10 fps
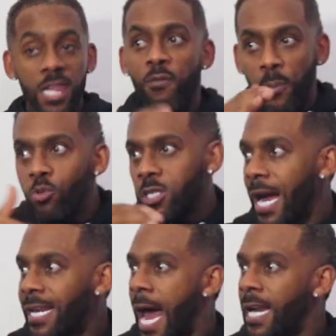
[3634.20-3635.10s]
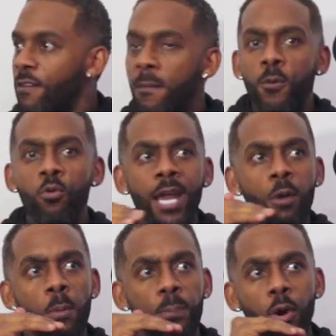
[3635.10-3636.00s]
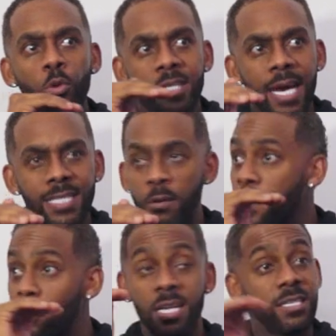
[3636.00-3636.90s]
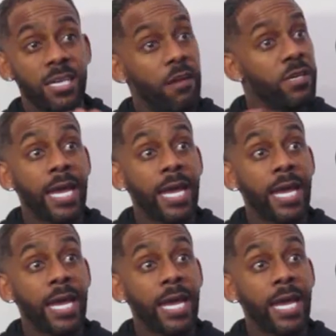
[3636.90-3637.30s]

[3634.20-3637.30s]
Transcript: Liverpool's like that. Liverpool, they will protest. They were protesting every